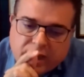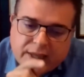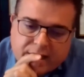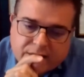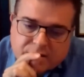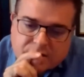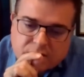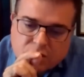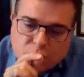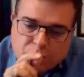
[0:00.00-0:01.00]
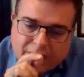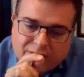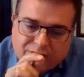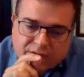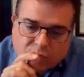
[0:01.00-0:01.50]
is, you
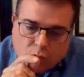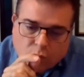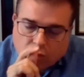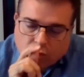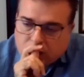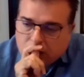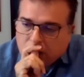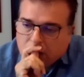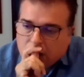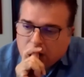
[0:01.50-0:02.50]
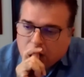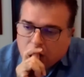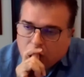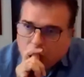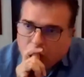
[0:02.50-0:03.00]
believe, the role
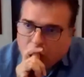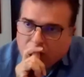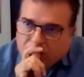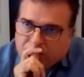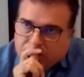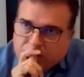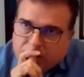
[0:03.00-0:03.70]
of